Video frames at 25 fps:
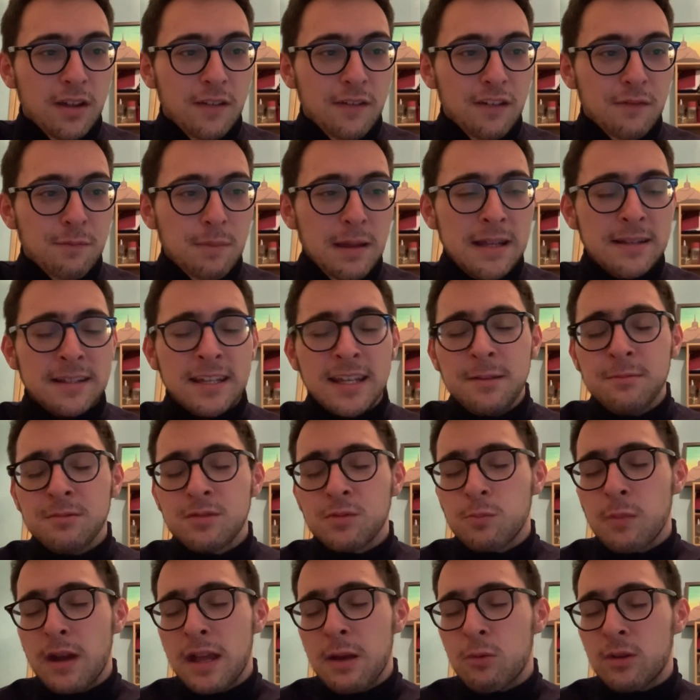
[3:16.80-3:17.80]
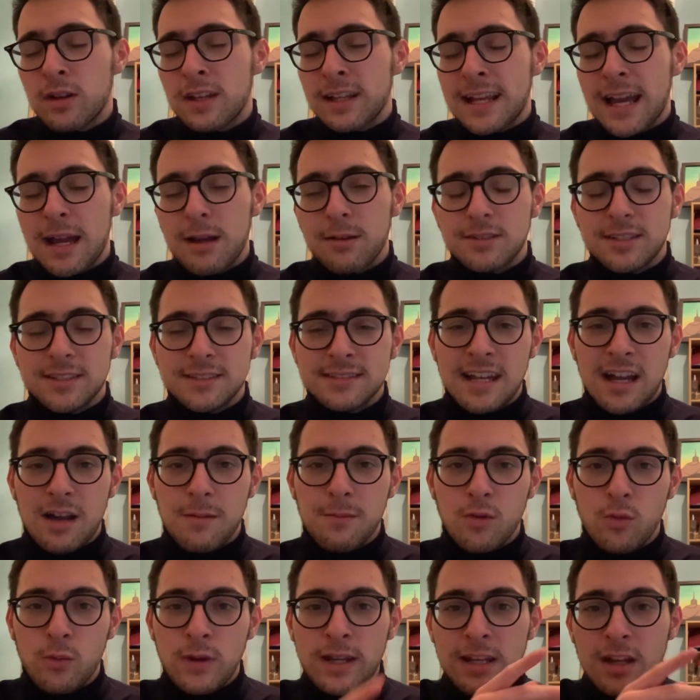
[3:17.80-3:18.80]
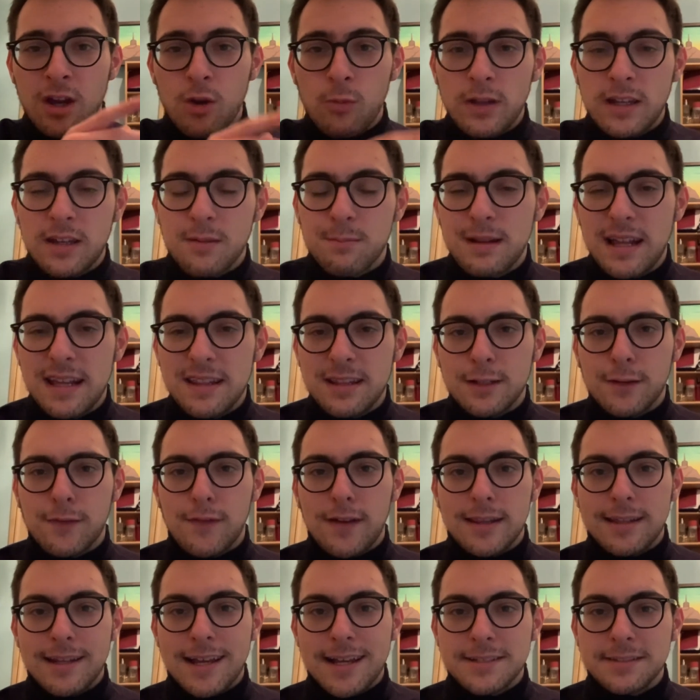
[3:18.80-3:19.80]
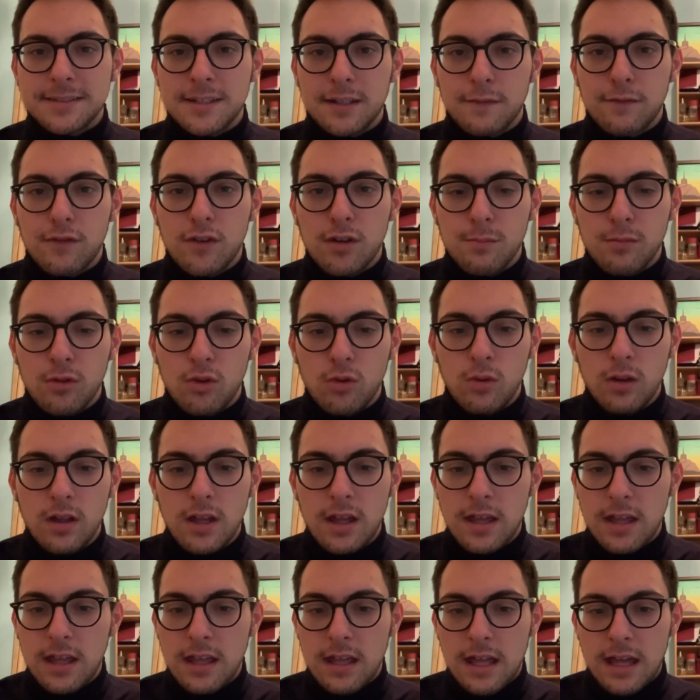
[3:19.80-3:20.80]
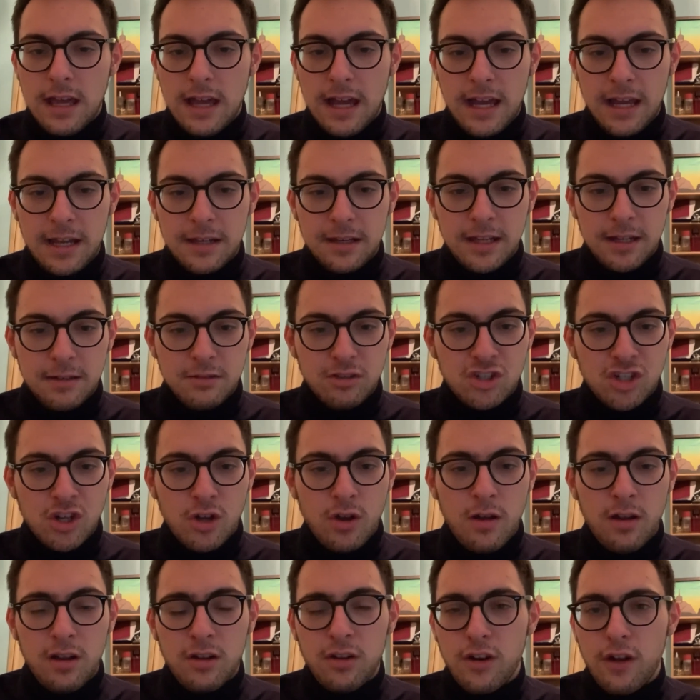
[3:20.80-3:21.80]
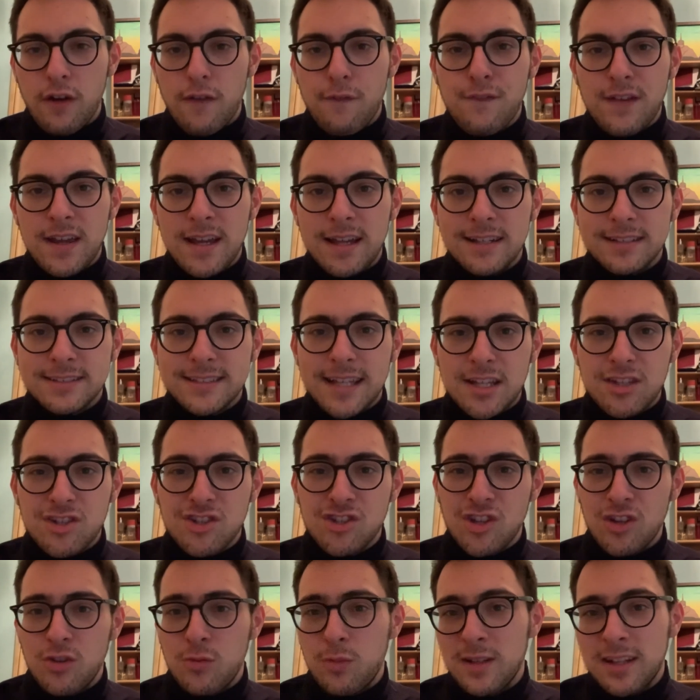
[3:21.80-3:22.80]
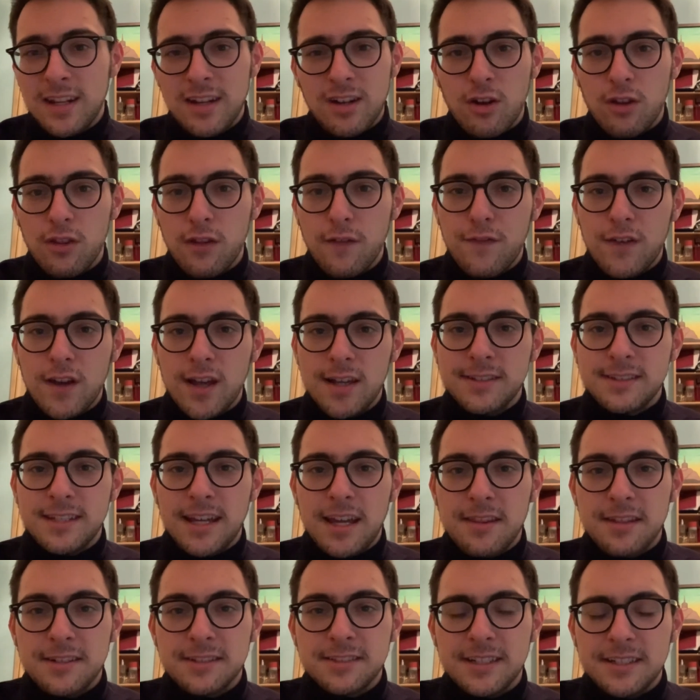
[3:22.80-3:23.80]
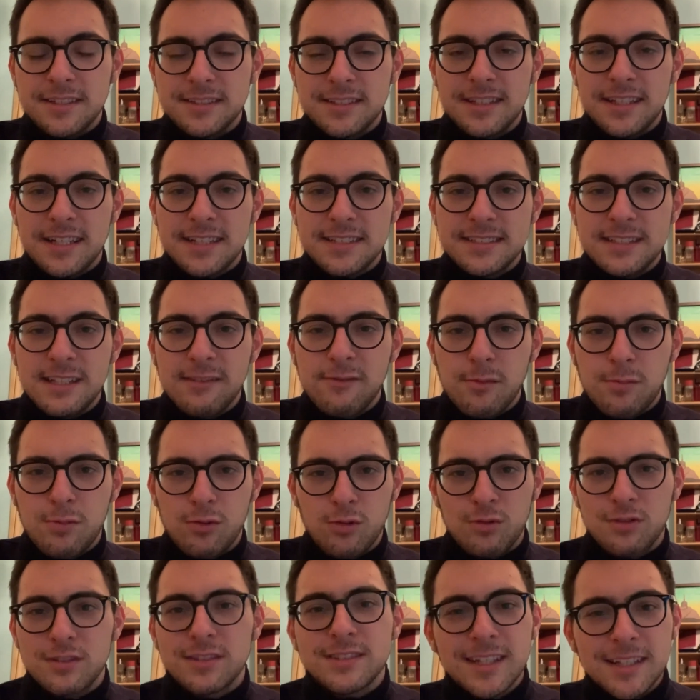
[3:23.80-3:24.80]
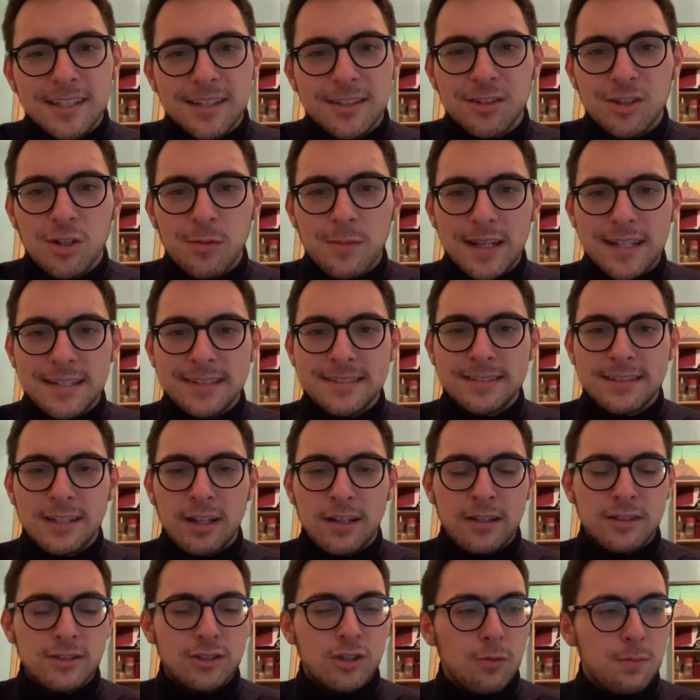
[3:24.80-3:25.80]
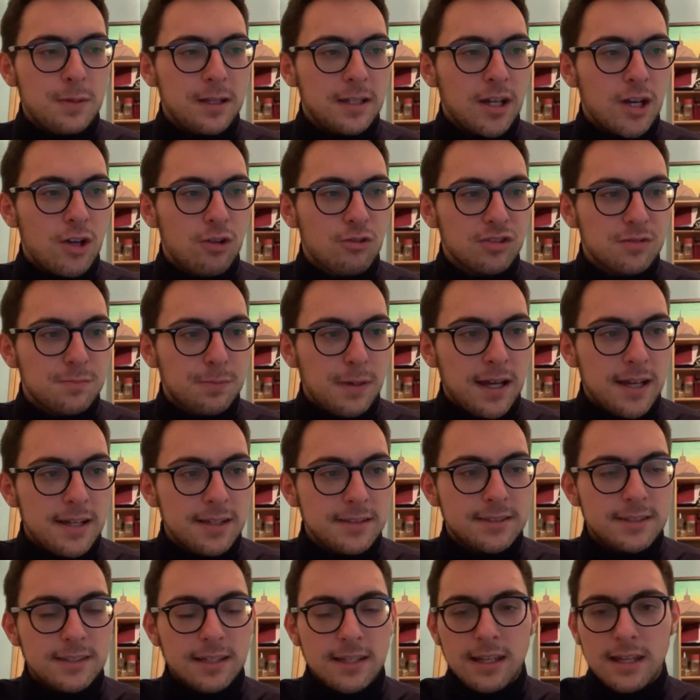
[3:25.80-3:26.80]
teams may want to count us out, but we know we can play this fantastic football and show, you know, fearless attitude. We did it on the first day of the season against Liverpool, conceded too many sloppy goals. But